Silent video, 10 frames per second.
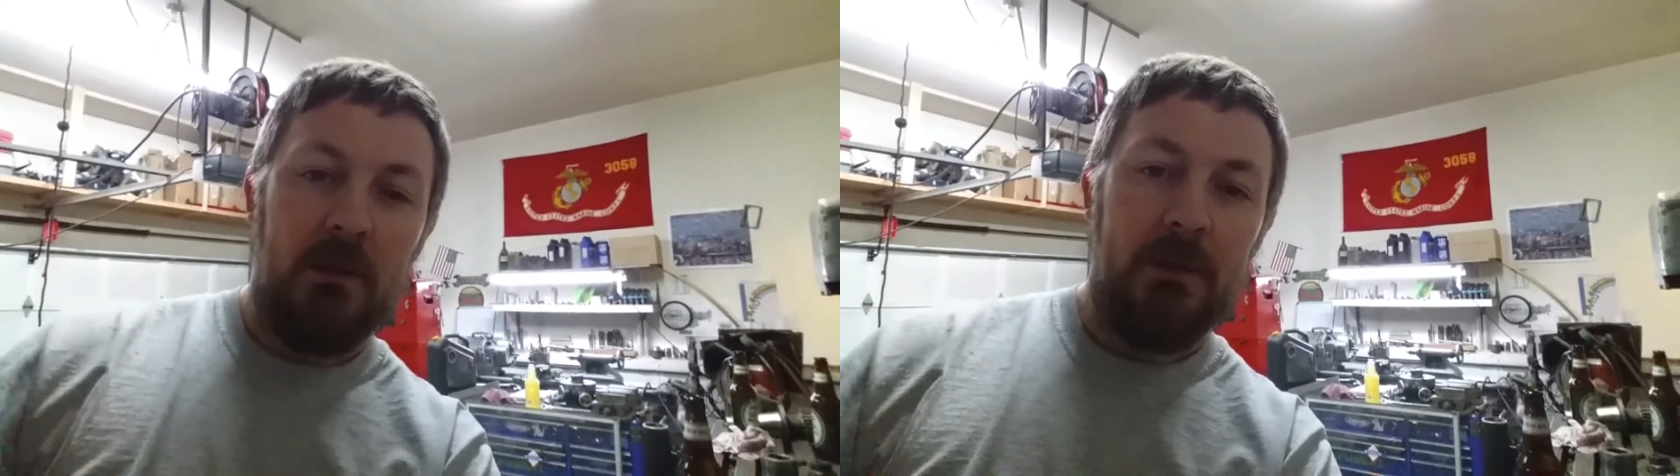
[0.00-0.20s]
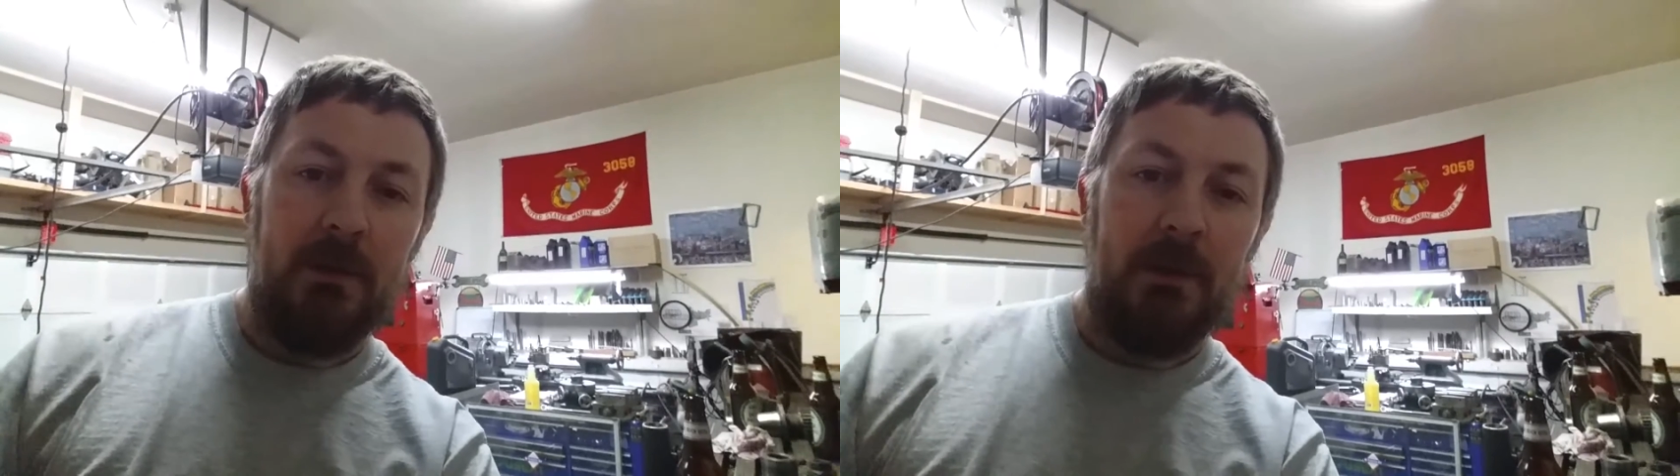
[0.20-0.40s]

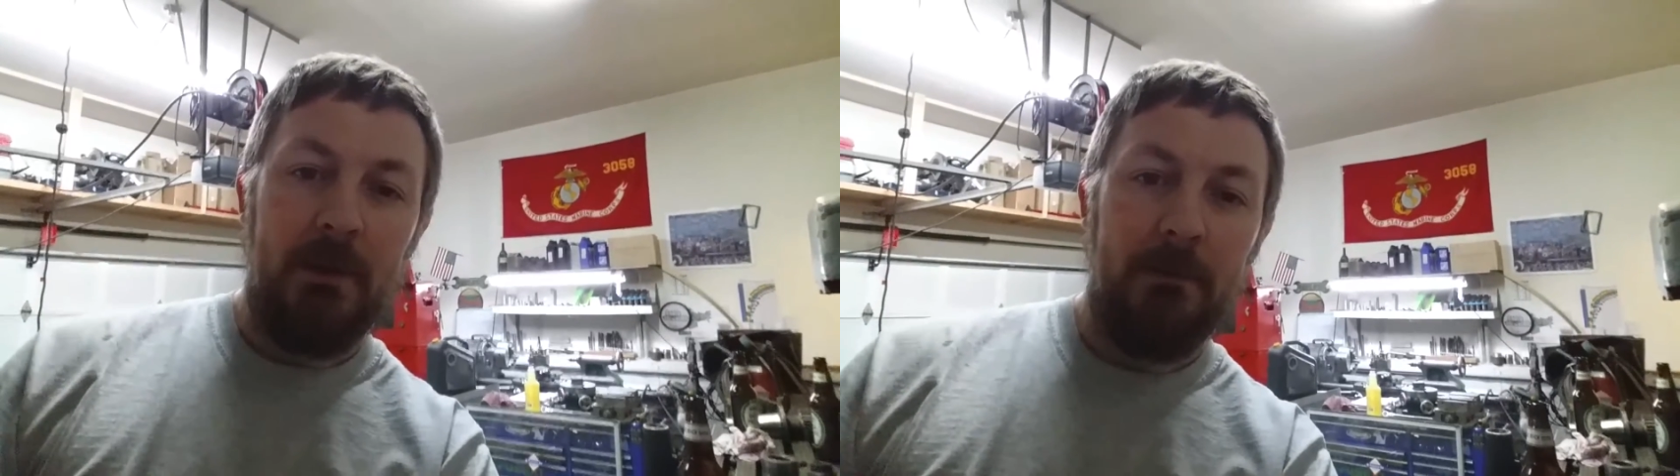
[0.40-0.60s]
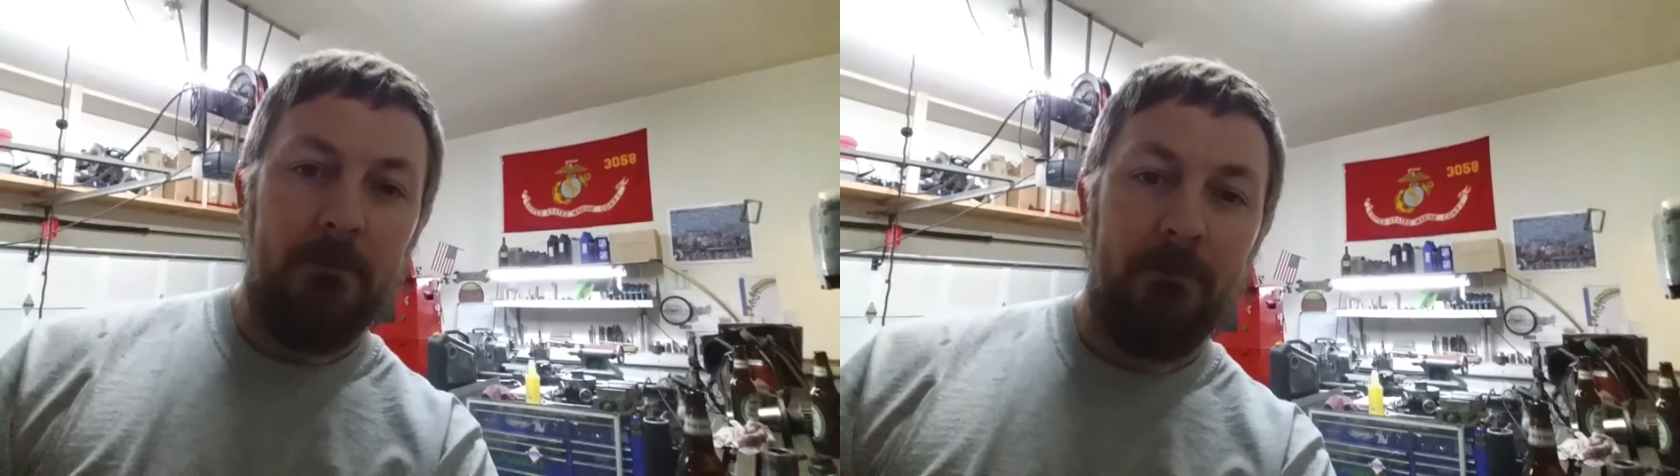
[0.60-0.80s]

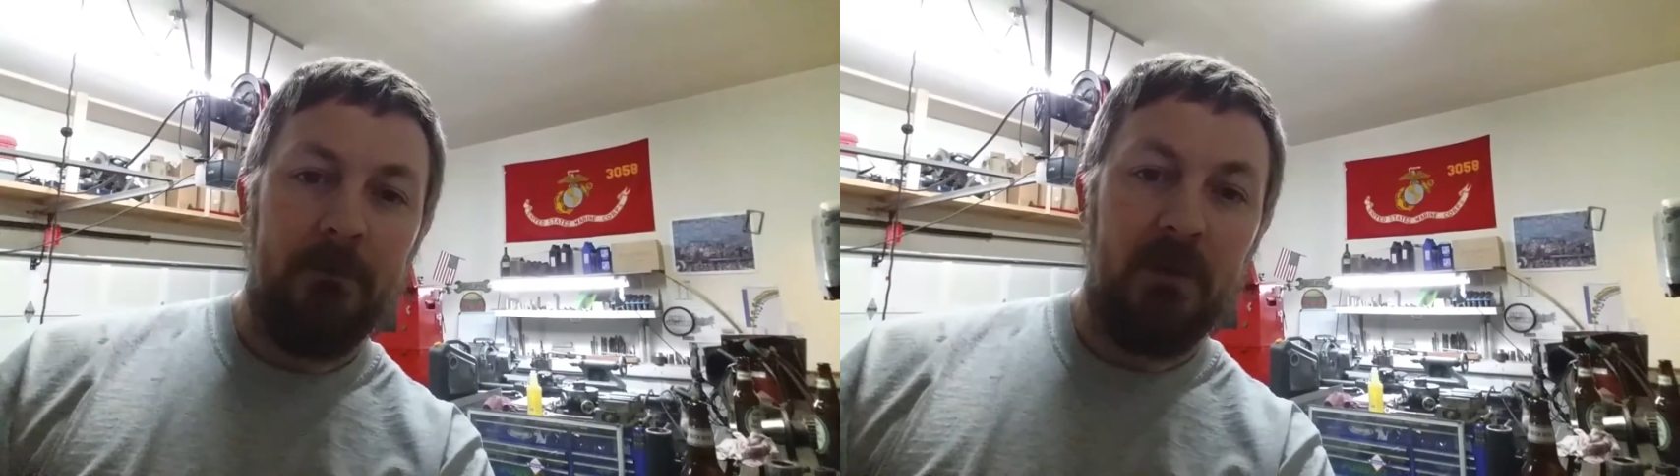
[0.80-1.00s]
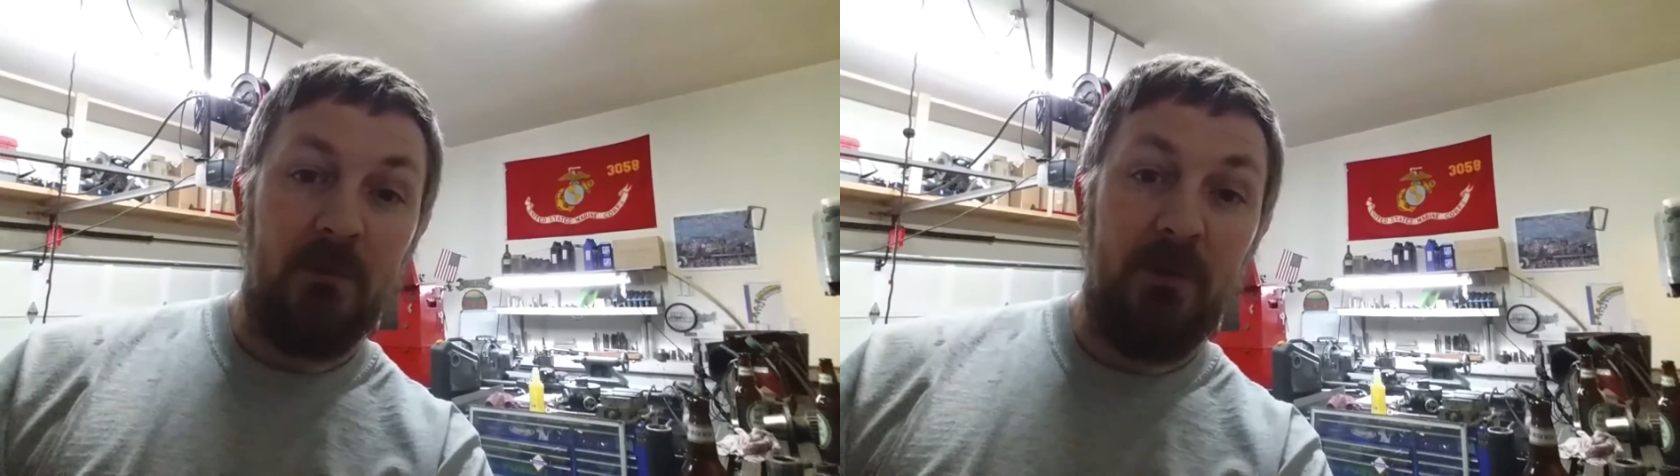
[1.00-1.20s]
Um,
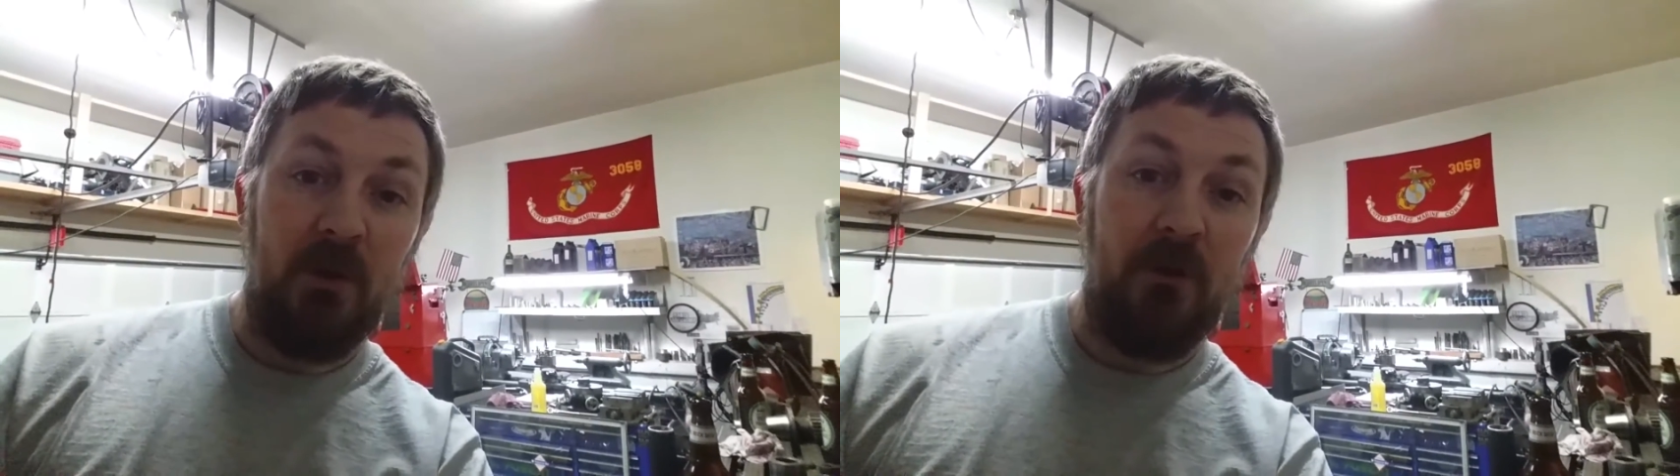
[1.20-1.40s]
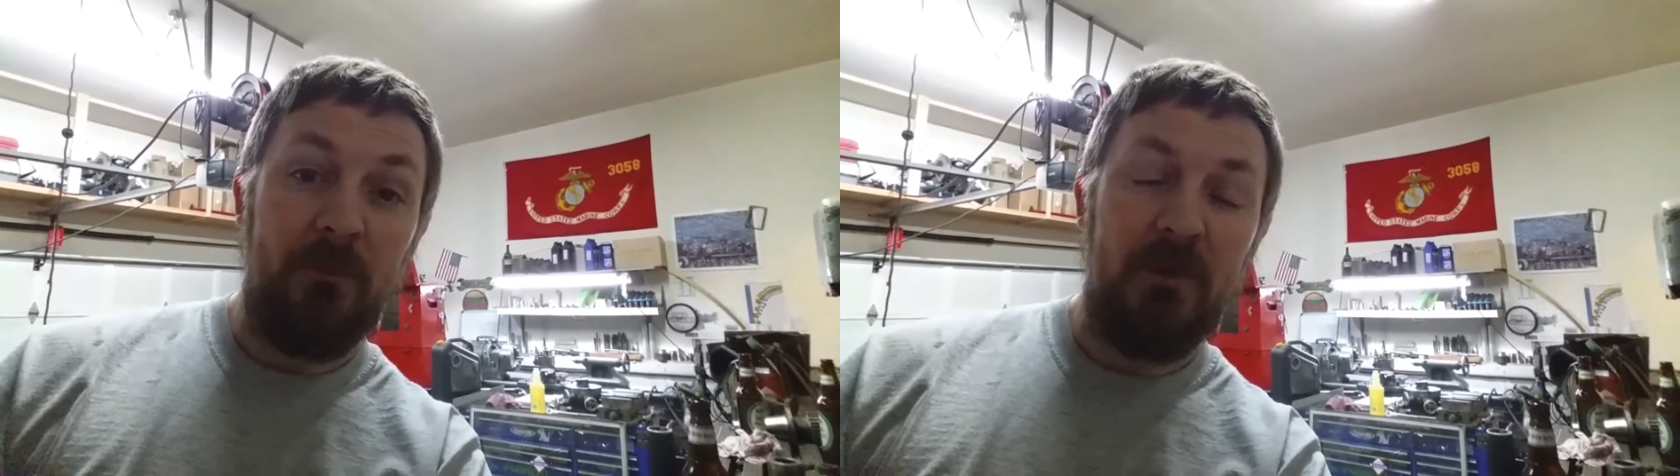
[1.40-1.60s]

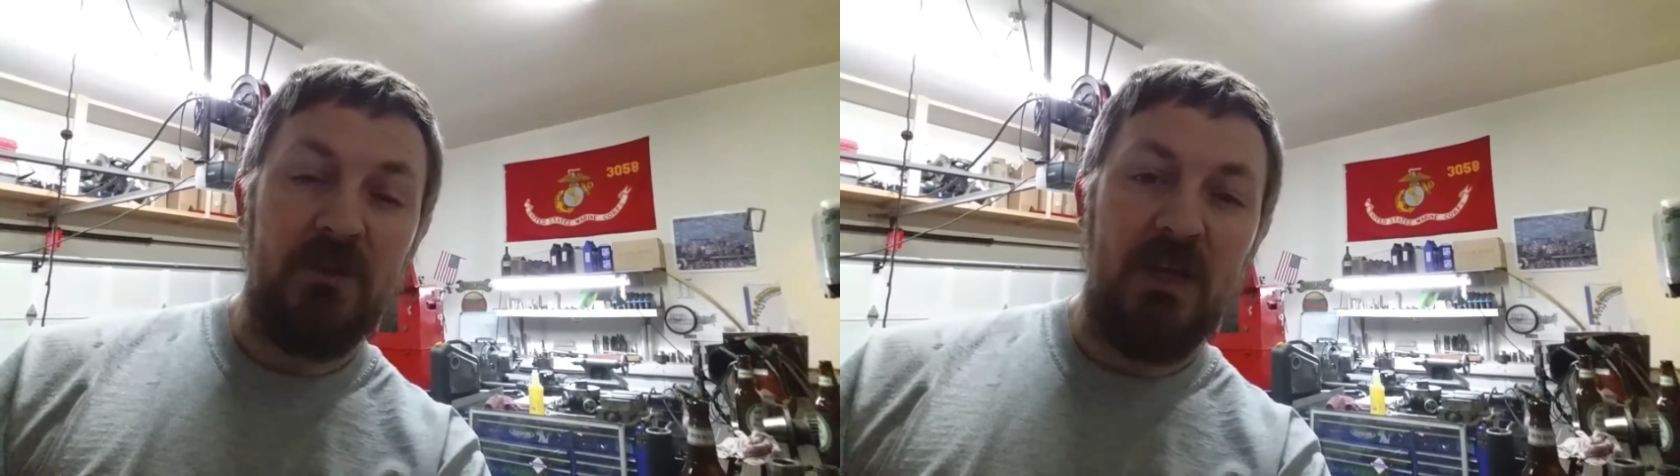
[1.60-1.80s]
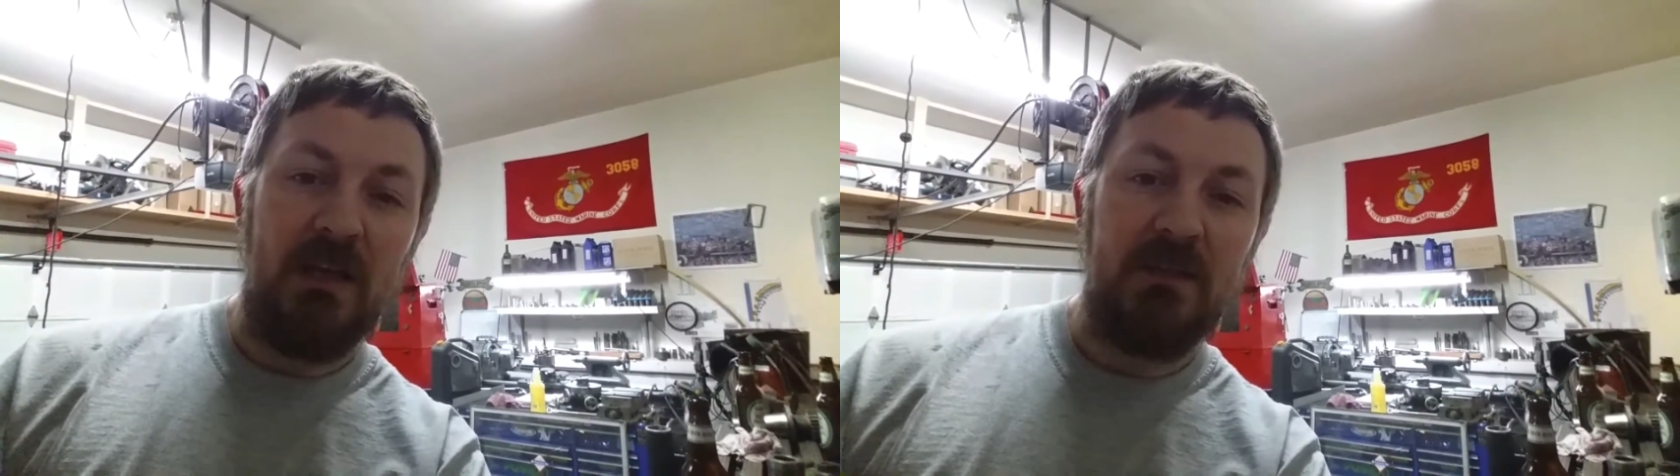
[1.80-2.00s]
computer's been
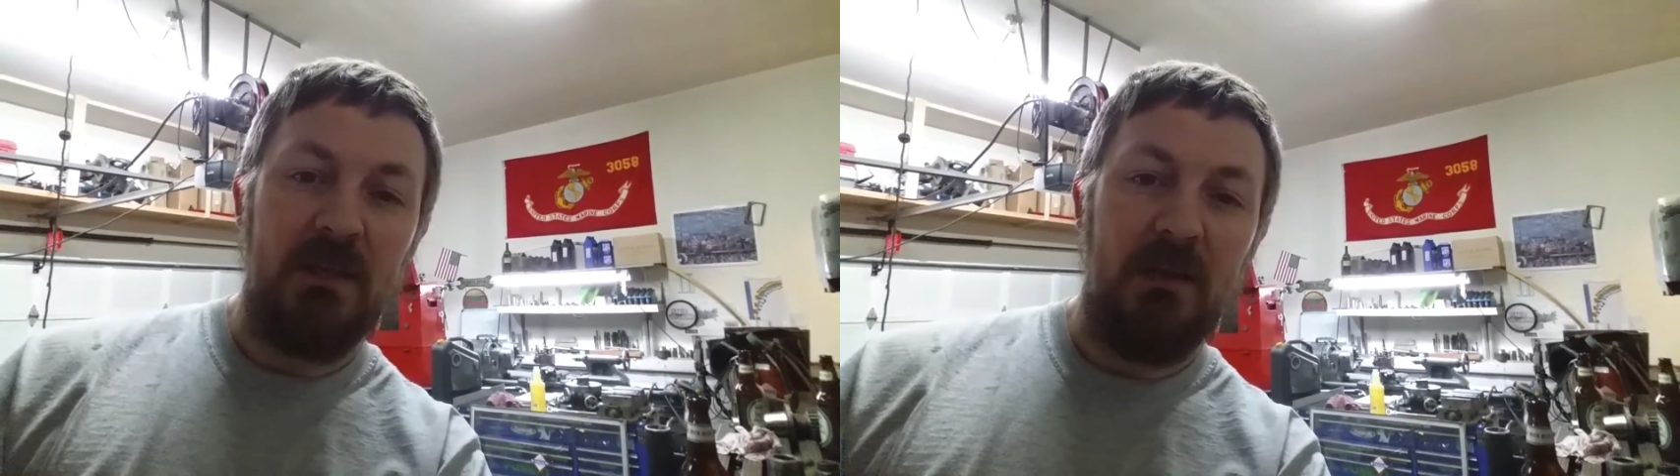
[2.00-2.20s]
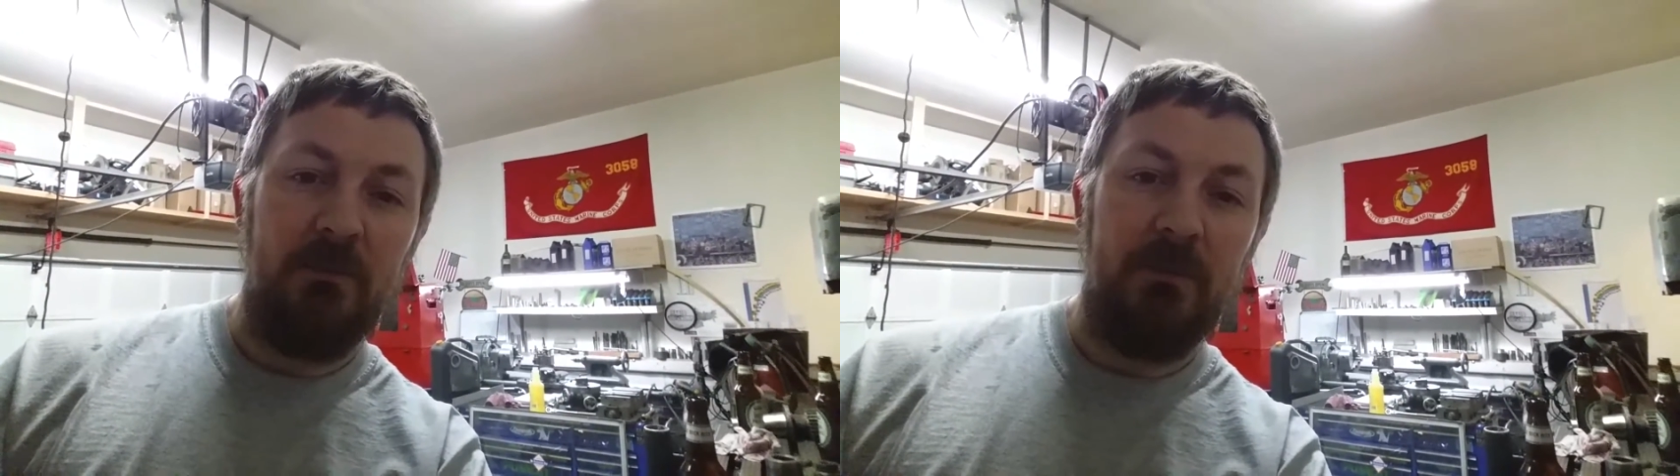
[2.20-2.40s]
jacked
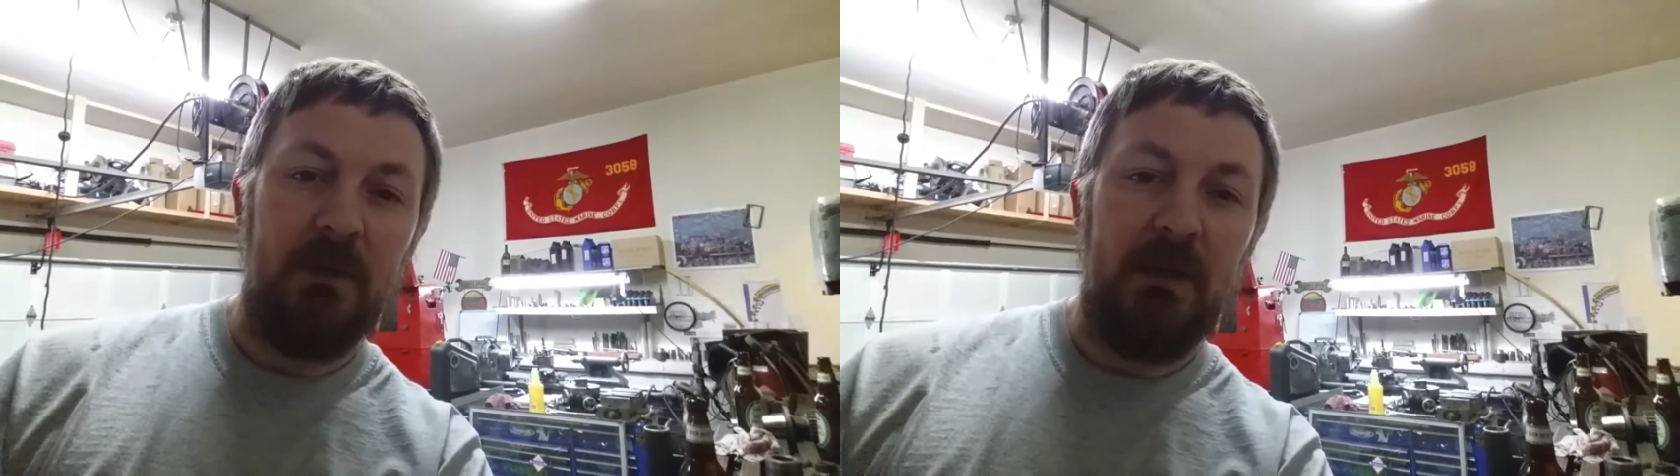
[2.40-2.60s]
up,